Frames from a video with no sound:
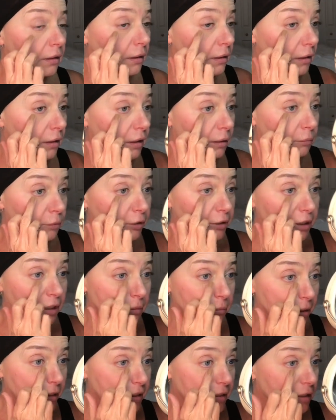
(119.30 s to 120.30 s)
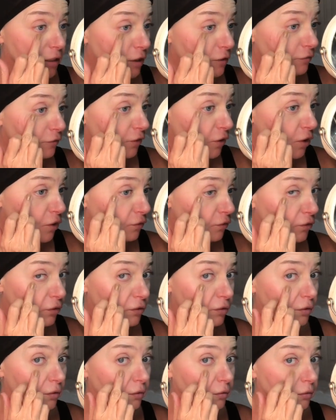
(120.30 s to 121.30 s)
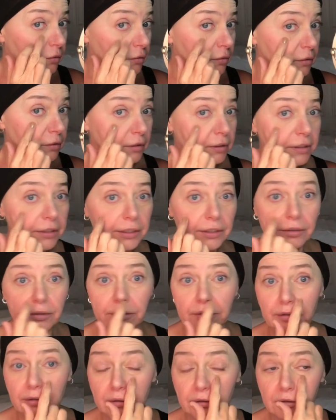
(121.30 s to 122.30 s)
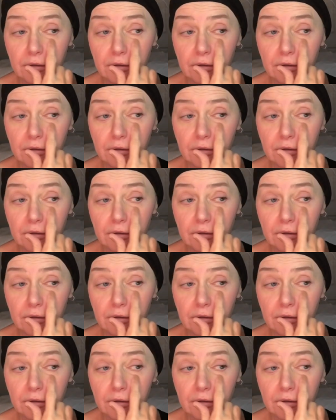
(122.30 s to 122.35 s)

I'm looking myself over here